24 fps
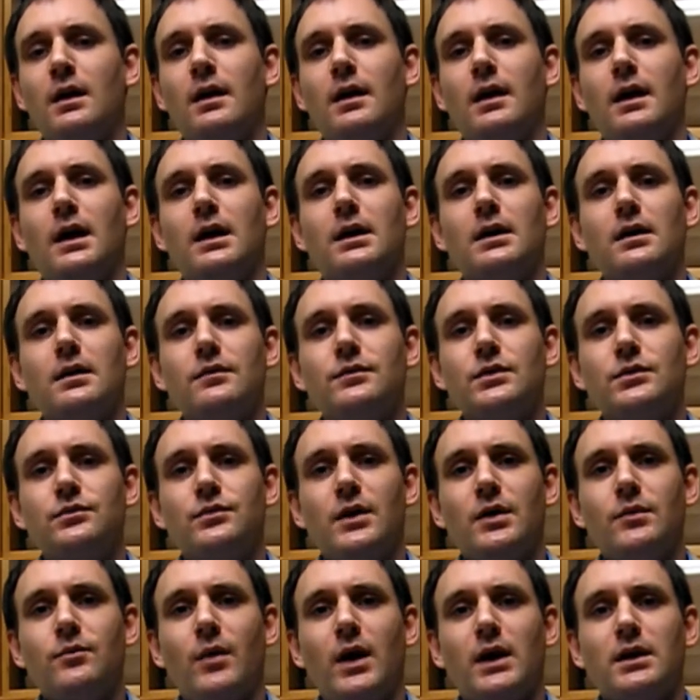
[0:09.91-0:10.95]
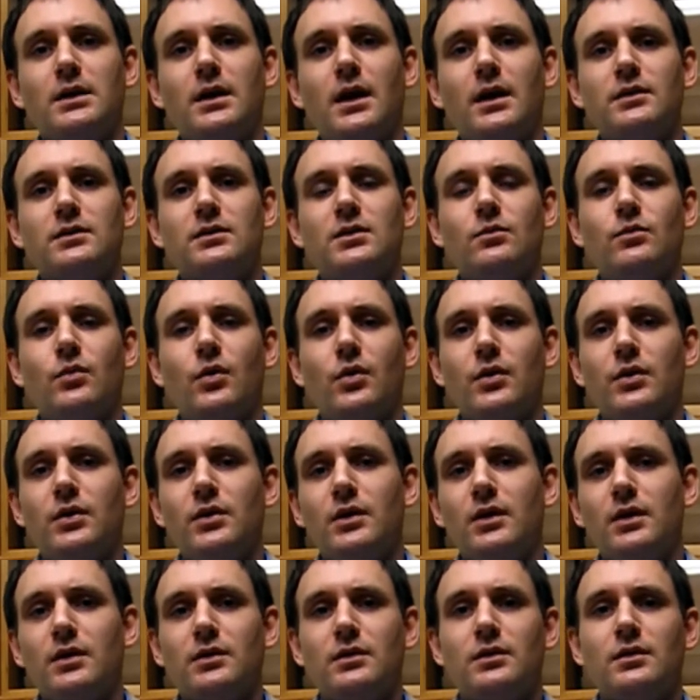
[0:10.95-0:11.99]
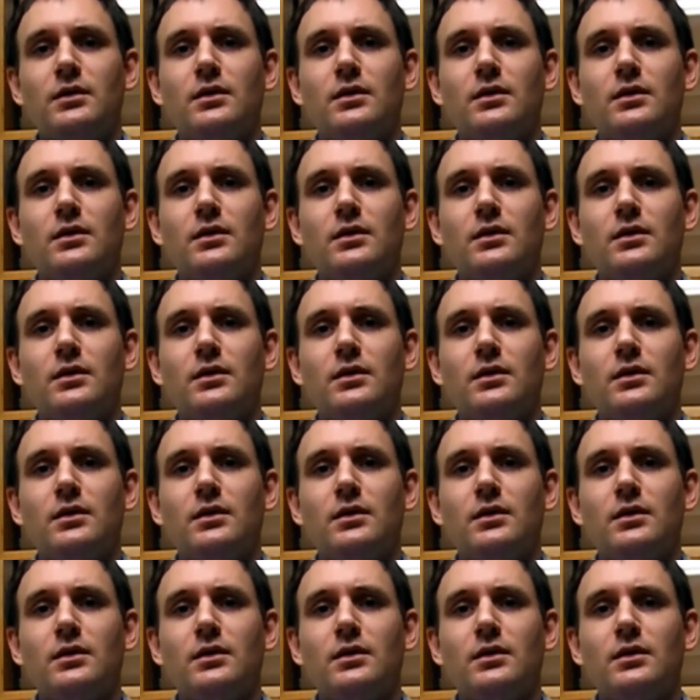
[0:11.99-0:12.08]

And uh, if you've read my testimony, you can